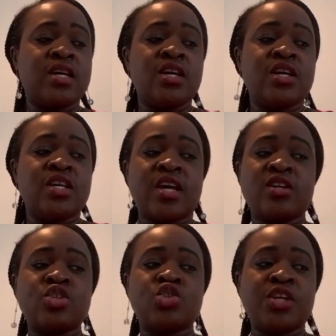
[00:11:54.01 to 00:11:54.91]
you're
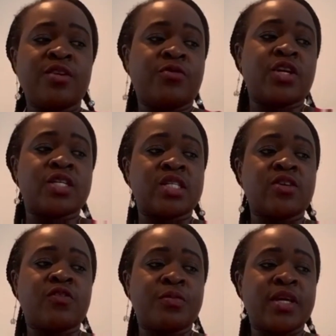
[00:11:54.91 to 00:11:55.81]
not doing it for
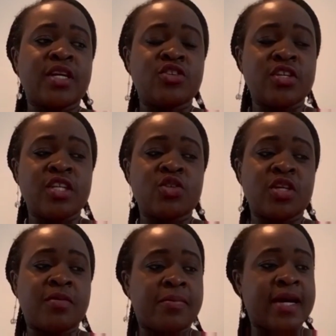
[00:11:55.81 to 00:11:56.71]
yourself, but you're doing it to
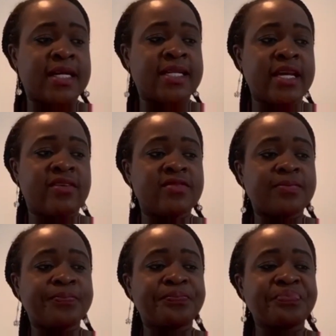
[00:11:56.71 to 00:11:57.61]
impact lives.
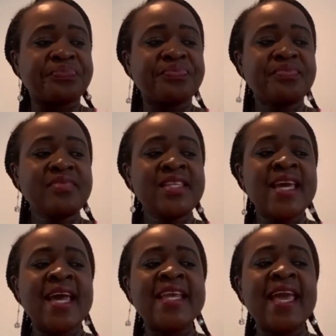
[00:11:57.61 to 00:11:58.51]

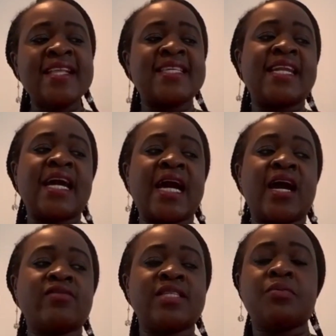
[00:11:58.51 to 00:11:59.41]
And get an
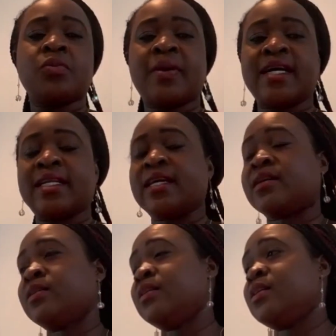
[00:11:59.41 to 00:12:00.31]
accountable partner.
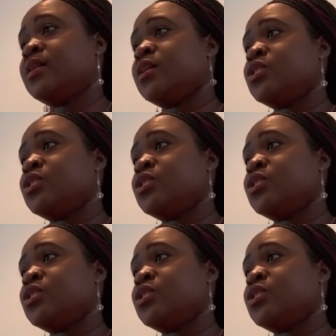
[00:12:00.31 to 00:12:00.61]
So